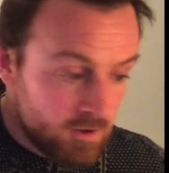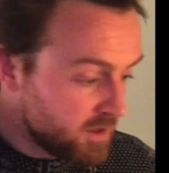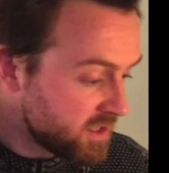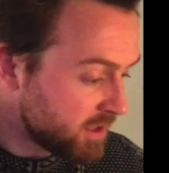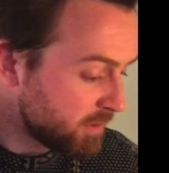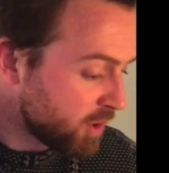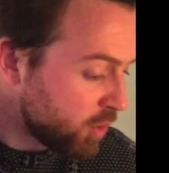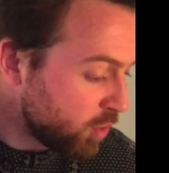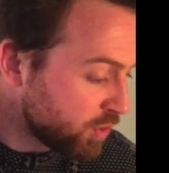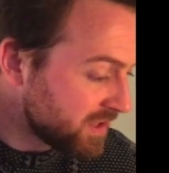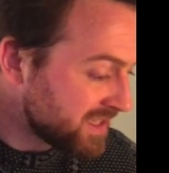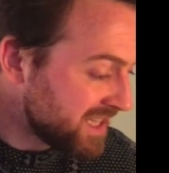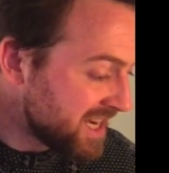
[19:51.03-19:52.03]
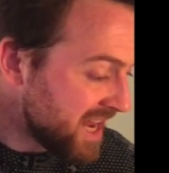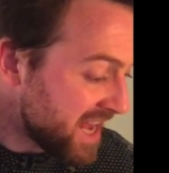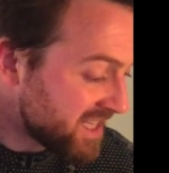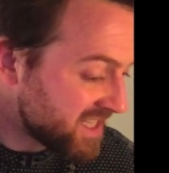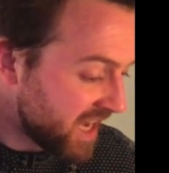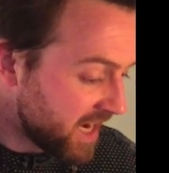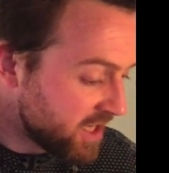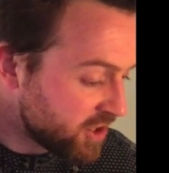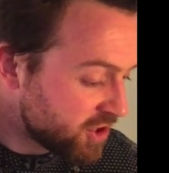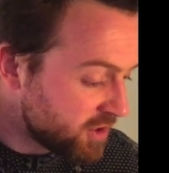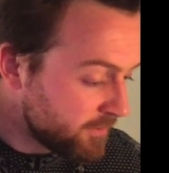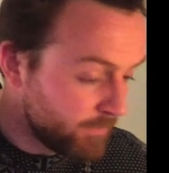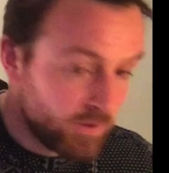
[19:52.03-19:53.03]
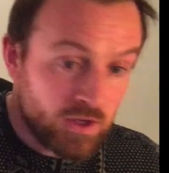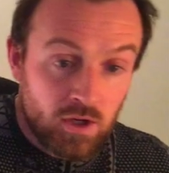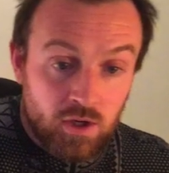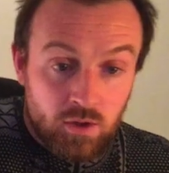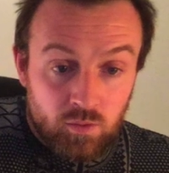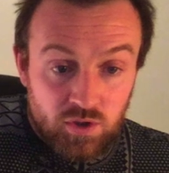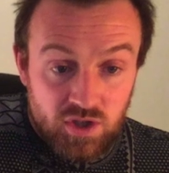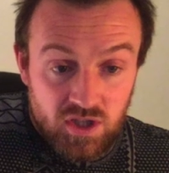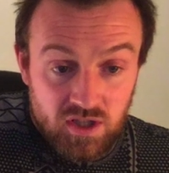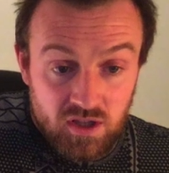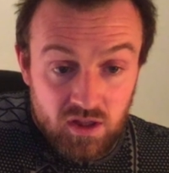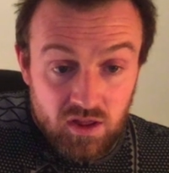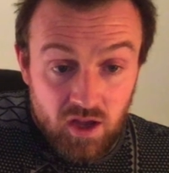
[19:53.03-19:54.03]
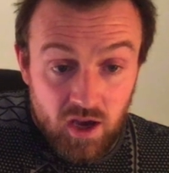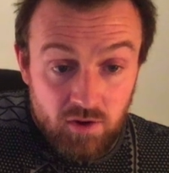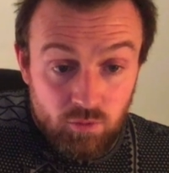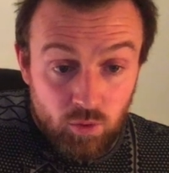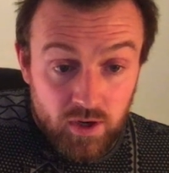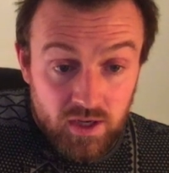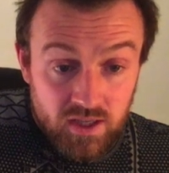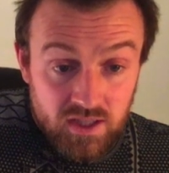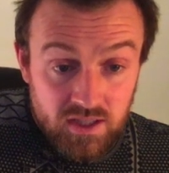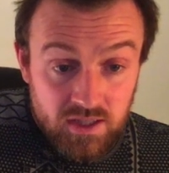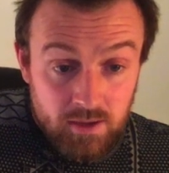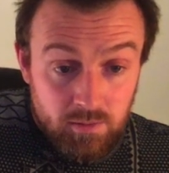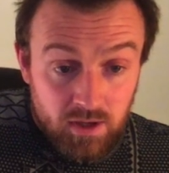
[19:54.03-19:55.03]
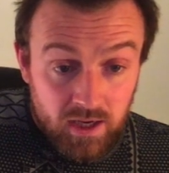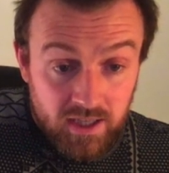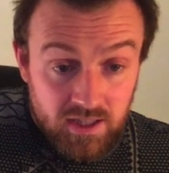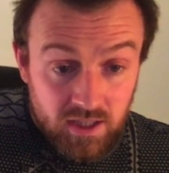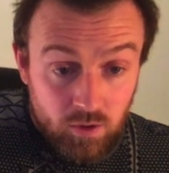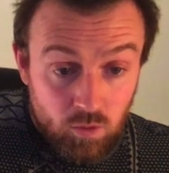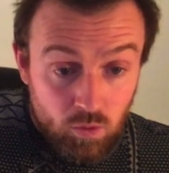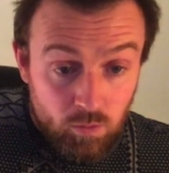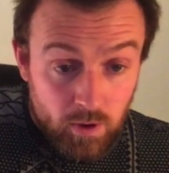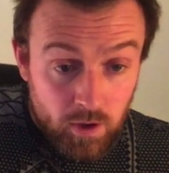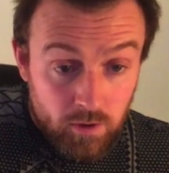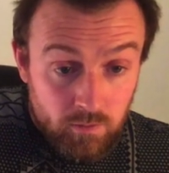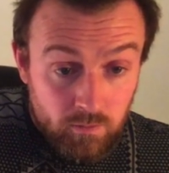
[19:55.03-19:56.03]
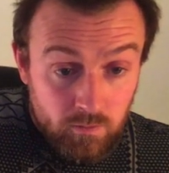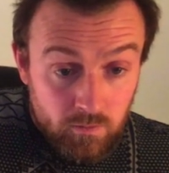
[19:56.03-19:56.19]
something called TSH, which is thyroid stimulating hormone,